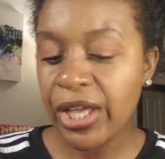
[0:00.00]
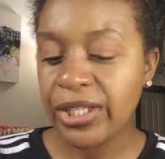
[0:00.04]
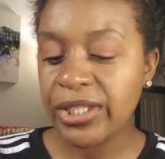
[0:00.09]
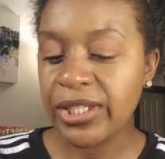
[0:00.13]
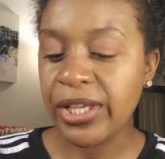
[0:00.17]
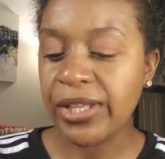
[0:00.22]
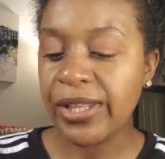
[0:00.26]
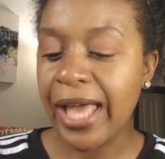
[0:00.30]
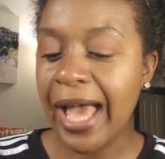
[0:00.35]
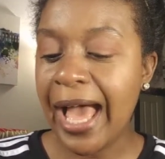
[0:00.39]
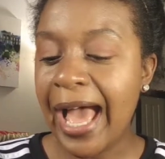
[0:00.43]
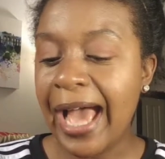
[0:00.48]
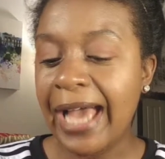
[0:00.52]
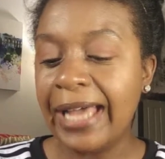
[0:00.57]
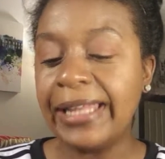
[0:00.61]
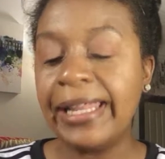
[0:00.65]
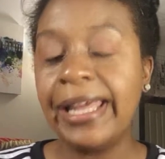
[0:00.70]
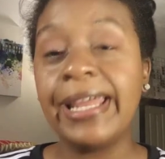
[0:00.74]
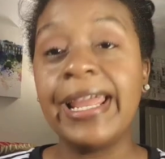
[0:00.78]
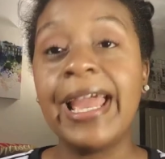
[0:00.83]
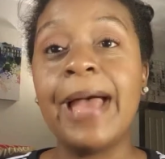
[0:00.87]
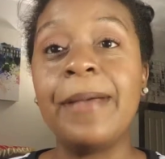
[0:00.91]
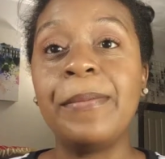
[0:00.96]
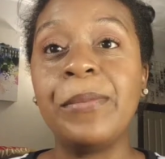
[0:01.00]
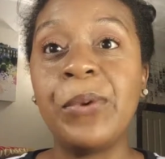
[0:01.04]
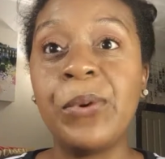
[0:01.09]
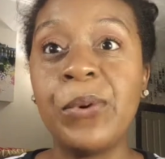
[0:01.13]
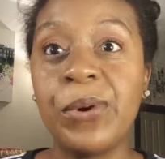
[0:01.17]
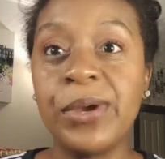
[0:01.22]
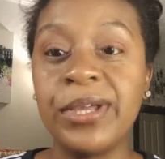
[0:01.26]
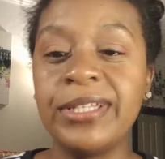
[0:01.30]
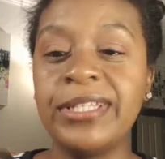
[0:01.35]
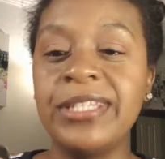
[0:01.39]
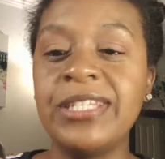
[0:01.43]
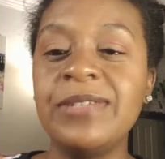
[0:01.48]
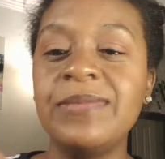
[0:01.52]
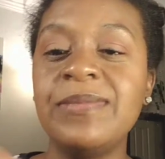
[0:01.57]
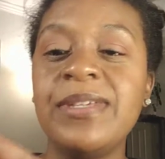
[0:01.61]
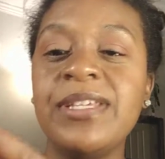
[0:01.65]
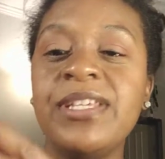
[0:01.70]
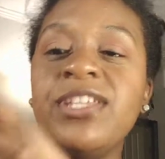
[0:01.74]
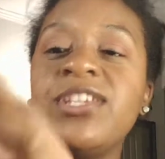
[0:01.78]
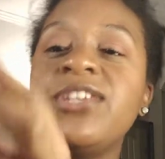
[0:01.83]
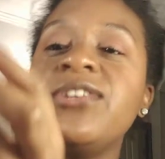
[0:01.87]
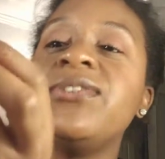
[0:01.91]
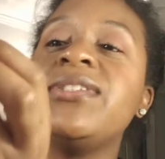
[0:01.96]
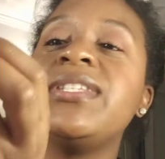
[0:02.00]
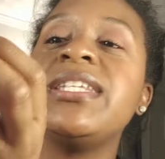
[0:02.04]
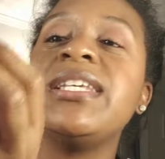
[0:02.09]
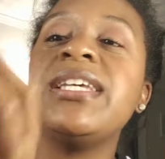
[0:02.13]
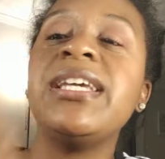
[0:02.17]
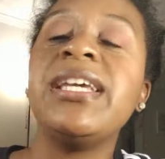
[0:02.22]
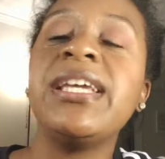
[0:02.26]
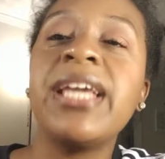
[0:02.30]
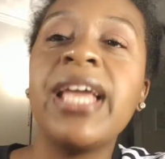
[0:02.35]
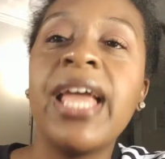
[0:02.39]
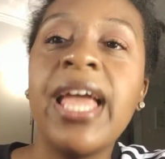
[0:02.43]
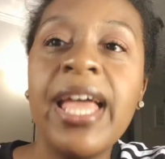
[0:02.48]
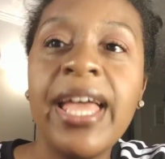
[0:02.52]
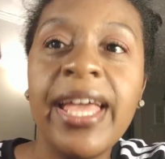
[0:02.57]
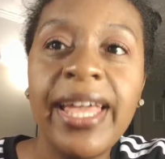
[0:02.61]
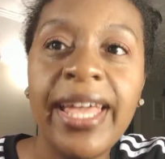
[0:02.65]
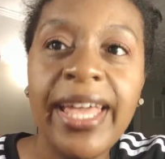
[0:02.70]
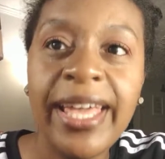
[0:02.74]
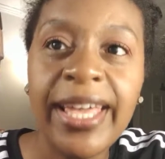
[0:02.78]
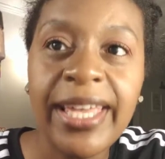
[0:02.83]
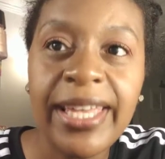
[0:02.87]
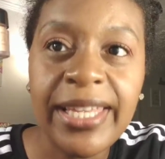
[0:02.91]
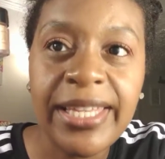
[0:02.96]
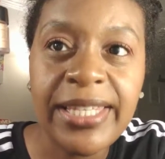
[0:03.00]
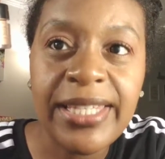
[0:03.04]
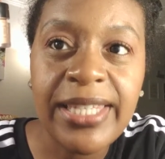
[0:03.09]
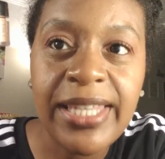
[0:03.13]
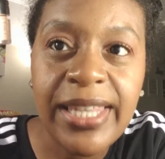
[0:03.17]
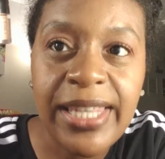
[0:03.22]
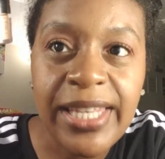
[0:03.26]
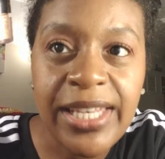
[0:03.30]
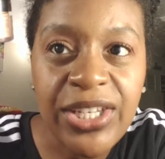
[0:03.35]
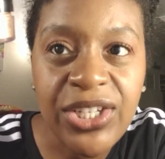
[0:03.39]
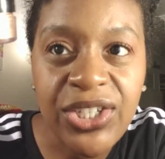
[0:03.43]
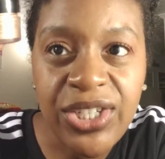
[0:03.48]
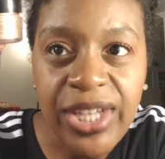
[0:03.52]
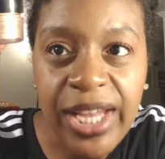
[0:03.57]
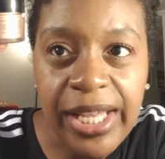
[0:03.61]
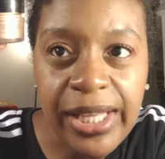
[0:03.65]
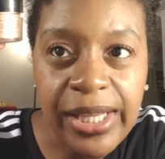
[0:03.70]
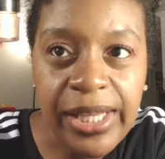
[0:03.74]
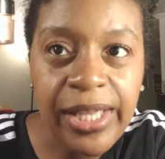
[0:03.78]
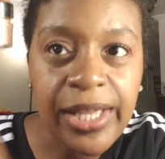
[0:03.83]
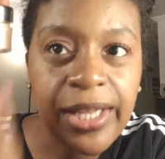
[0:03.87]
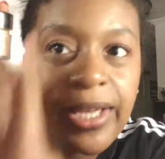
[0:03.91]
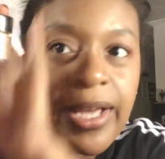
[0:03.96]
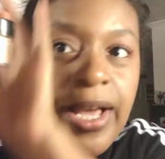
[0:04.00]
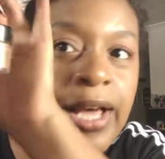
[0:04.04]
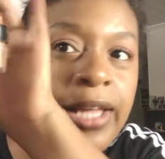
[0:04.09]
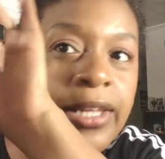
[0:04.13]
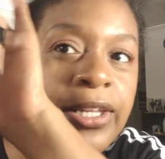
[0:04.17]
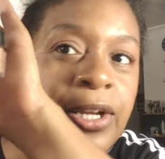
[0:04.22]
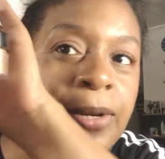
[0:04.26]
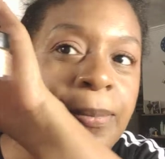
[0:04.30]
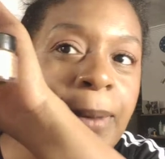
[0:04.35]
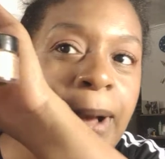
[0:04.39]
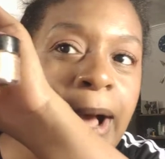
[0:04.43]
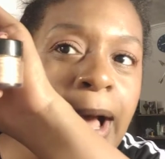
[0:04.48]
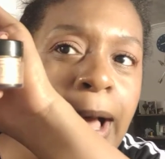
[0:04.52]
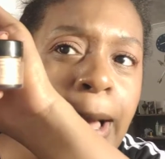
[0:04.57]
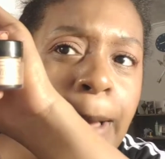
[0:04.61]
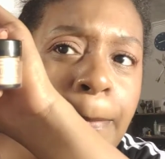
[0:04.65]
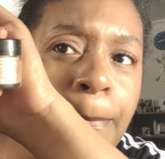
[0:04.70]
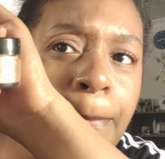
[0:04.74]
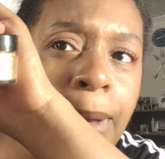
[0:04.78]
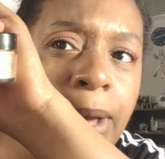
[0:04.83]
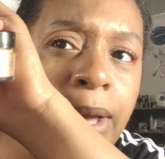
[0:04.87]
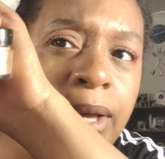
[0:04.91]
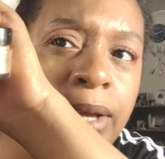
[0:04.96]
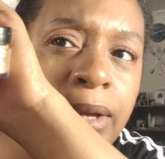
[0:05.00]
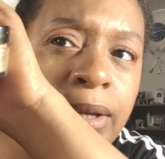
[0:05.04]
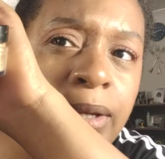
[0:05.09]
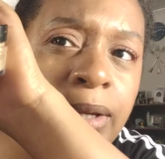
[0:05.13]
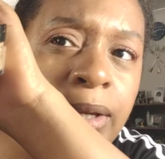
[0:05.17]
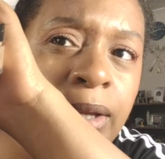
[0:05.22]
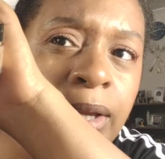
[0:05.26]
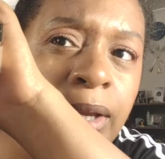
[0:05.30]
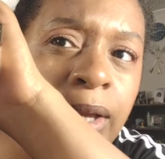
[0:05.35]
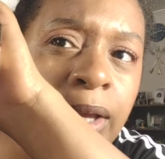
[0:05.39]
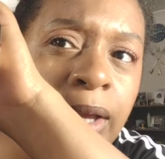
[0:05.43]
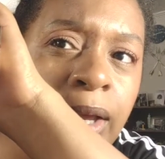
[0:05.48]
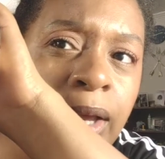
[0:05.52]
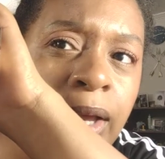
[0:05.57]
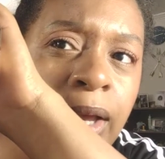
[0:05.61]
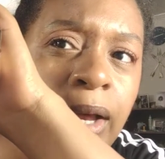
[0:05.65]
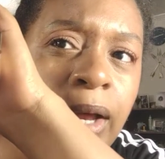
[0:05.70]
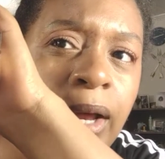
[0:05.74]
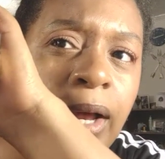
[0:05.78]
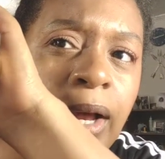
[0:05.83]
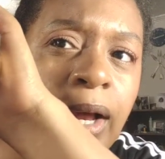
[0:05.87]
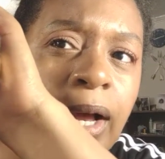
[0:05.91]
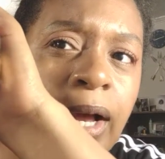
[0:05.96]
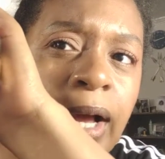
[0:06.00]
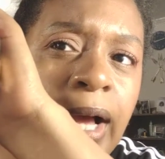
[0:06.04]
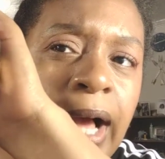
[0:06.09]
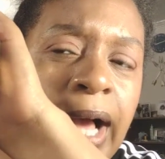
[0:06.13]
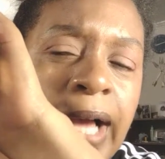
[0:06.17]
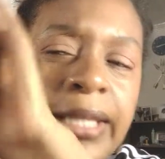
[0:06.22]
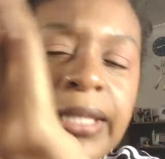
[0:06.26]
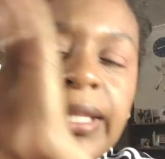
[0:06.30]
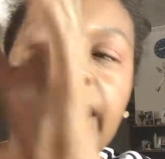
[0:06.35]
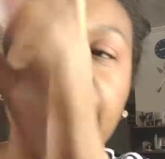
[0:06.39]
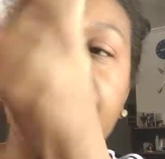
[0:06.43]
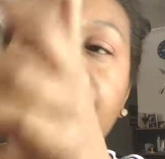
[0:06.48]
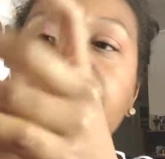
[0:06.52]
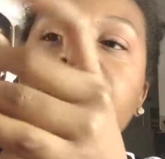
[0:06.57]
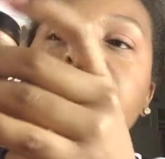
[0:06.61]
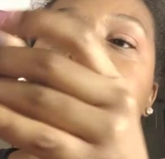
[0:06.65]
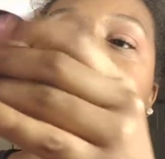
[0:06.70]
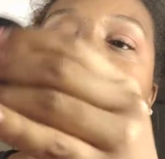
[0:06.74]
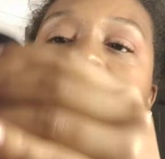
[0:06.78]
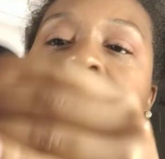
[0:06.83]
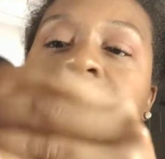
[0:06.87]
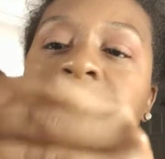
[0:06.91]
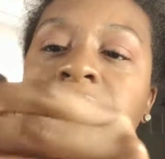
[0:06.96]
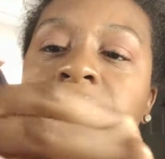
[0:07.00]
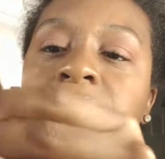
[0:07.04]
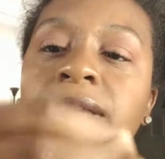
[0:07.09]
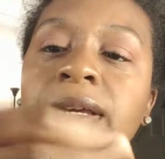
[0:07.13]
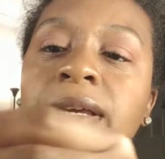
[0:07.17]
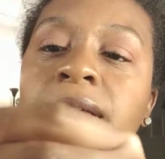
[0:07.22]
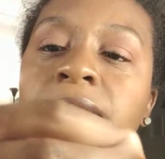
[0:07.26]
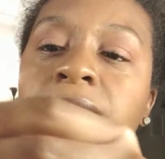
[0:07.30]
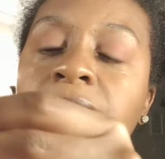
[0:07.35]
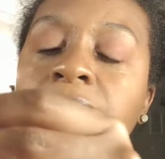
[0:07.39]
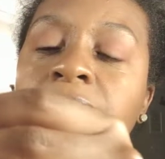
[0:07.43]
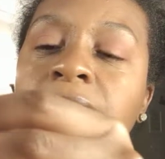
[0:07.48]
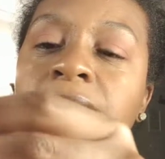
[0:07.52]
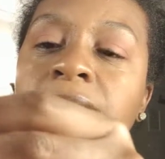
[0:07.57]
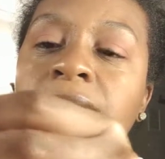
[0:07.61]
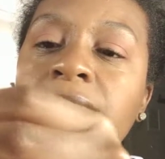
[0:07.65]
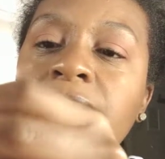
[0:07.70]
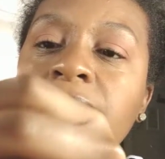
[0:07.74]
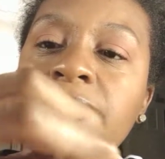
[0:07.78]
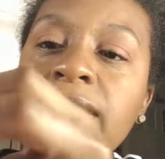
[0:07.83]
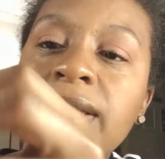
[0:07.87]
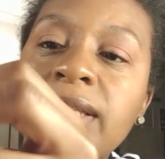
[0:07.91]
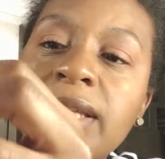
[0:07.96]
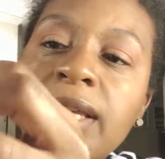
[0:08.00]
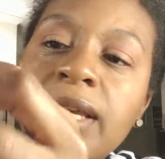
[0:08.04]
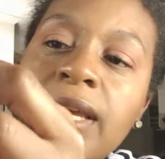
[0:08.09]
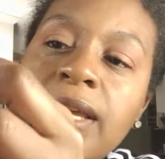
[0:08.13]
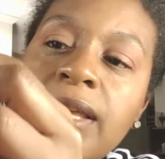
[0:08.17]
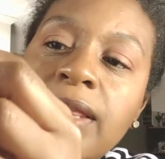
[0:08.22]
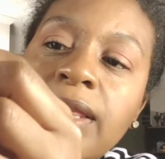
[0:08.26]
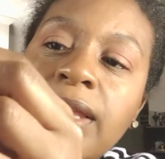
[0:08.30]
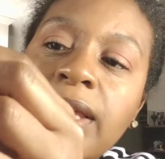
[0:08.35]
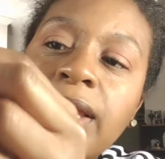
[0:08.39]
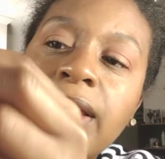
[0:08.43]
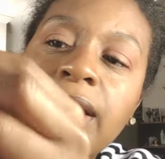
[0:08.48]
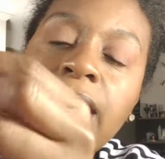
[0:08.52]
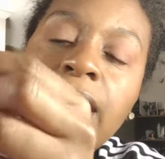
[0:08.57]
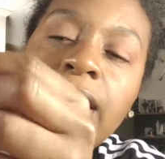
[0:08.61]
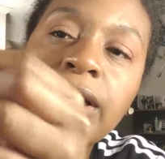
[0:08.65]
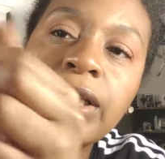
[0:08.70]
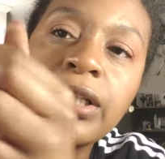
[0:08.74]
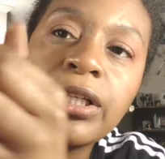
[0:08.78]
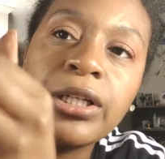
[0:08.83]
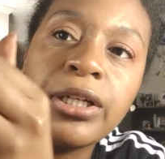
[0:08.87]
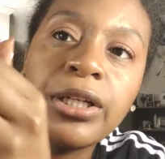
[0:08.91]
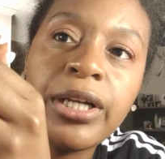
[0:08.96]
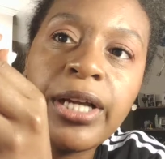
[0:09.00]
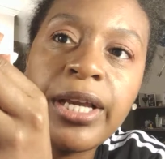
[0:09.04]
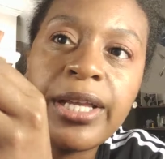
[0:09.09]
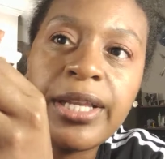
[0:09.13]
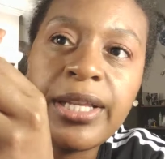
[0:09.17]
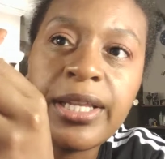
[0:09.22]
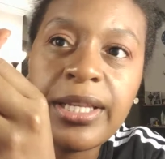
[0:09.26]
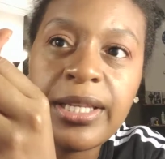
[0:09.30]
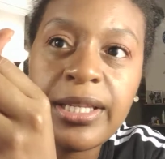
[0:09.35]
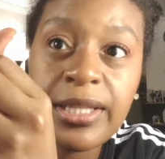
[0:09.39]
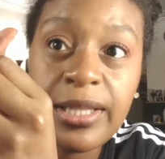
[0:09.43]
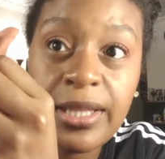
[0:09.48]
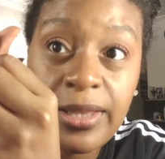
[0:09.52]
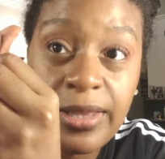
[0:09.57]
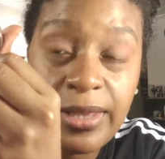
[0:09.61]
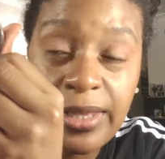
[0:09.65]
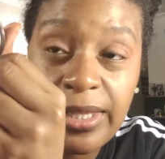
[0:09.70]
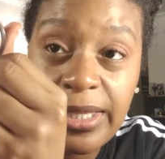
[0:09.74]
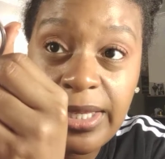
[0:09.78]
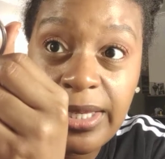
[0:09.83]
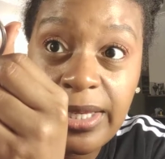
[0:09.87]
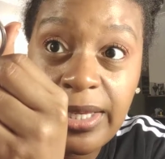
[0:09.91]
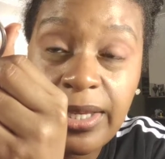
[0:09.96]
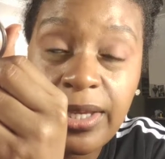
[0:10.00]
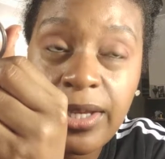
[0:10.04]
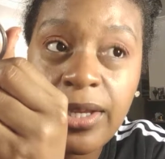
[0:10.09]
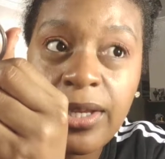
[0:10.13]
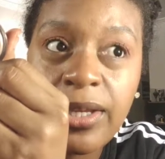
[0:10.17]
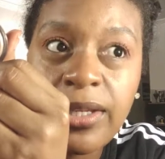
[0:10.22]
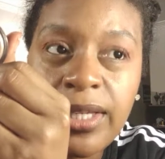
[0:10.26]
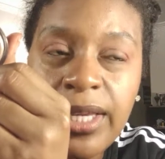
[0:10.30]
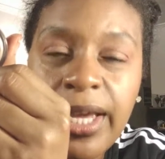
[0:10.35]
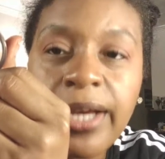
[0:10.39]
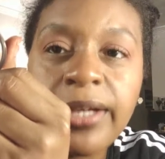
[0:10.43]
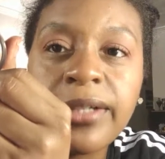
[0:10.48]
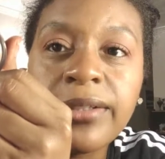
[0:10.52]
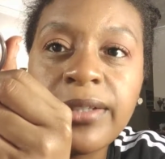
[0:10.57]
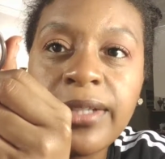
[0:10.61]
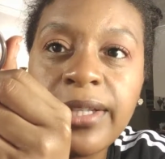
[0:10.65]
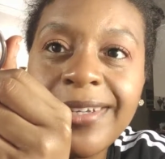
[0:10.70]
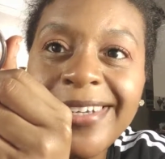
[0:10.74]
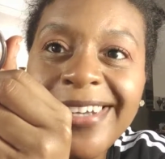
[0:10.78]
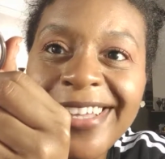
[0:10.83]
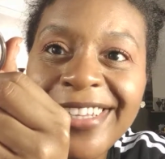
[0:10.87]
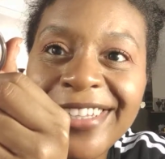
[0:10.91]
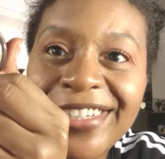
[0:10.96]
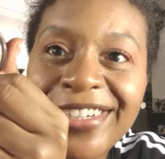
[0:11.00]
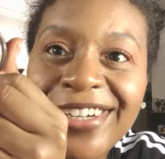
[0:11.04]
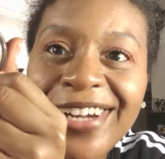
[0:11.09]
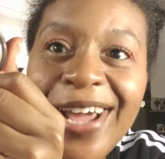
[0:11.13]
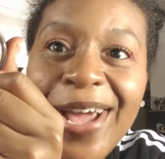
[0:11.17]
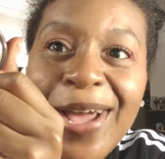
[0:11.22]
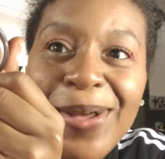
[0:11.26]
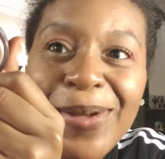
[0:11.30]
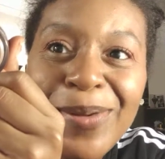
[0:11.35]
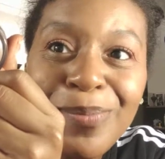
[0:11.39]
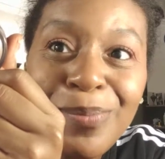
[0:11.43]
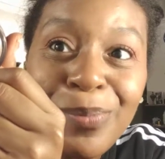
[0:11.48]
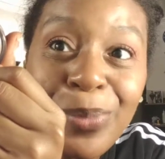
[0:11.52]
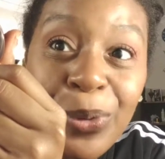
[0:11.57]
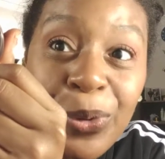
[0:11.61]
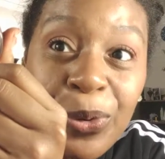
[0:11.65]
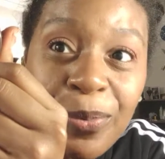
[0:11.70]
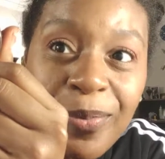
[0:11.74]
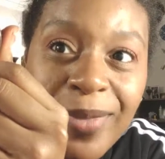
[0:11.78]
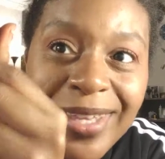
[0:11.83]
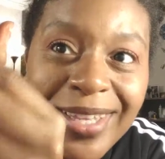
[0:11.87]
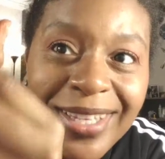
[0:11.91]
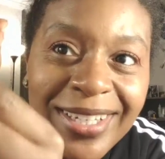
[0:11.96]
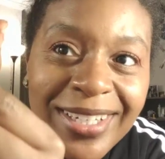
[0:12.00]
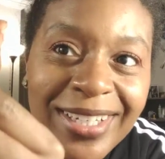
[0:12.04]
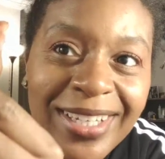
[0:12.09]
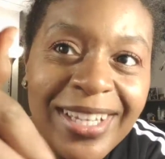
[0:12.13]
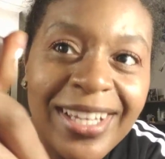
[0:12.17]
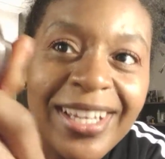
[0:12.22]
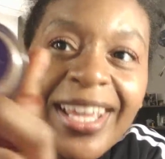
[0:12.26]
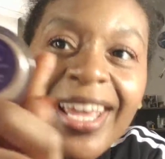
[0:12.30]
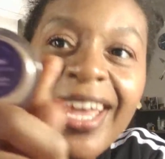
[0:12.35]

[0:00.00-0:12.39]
So the highlight I'm going to be using is the Shayla Color Pop highlight, and then it's in the color the color Boomin'.